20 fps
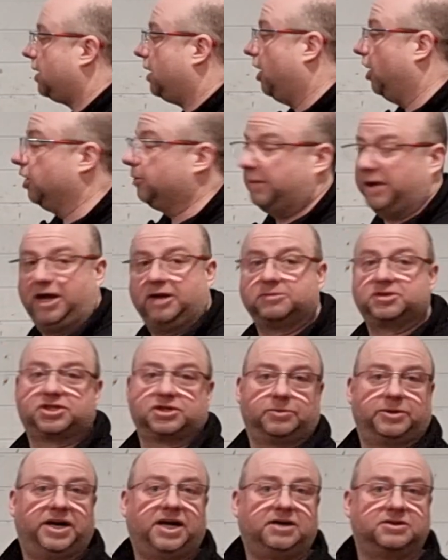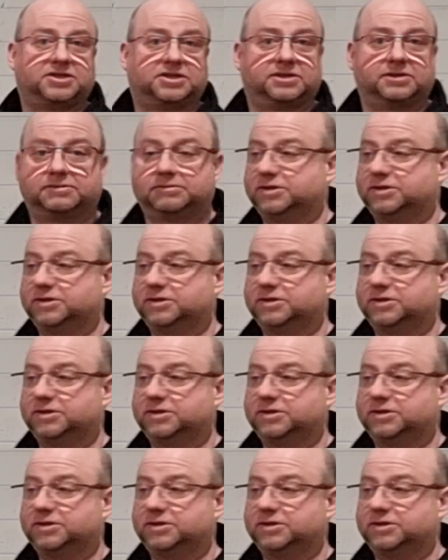Hope it helps someone else.